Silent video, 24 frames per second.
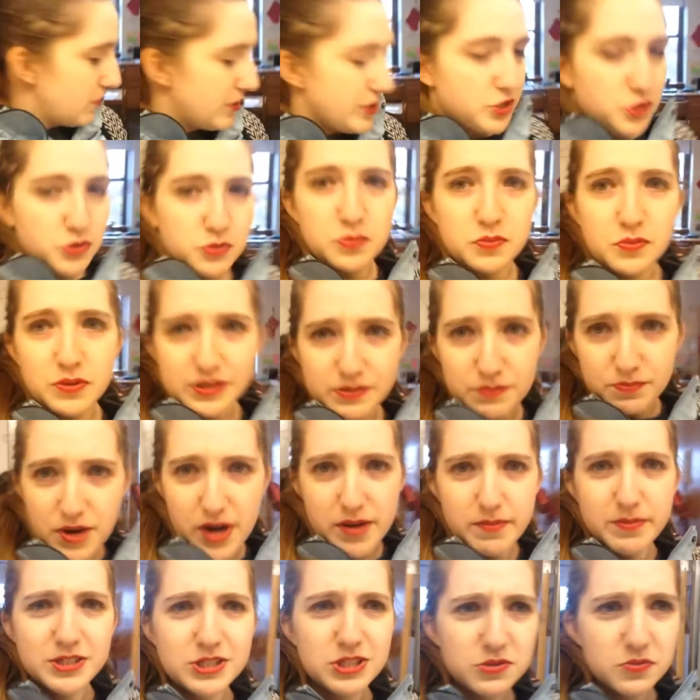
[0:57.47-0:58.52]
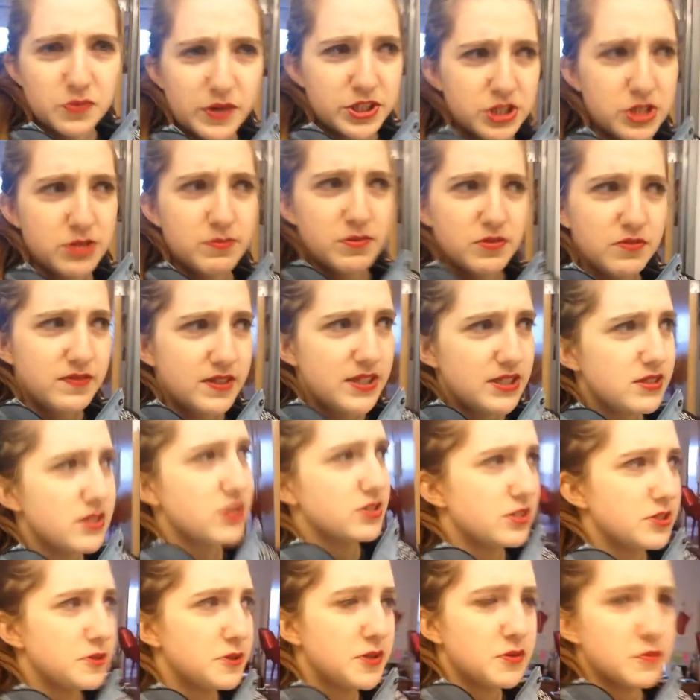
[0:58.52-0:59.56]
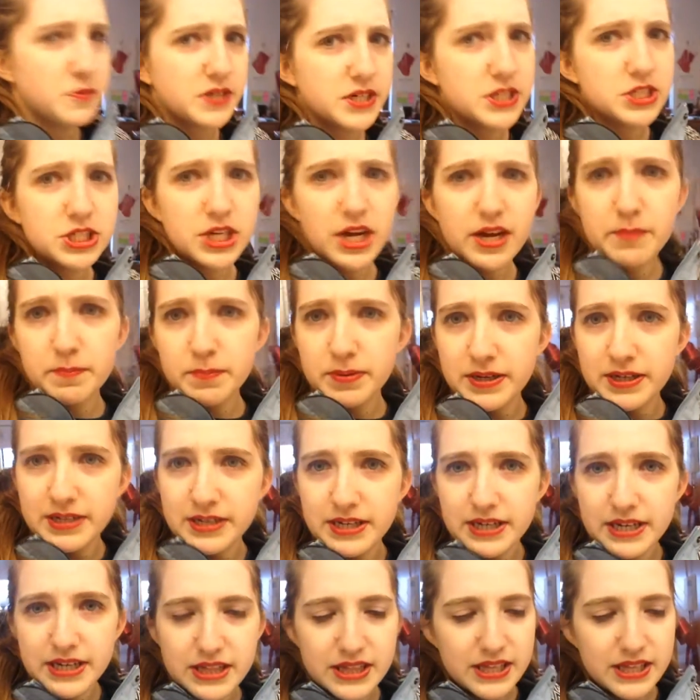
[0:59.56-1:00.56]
which we're probably just watching movies or doing a workshop, I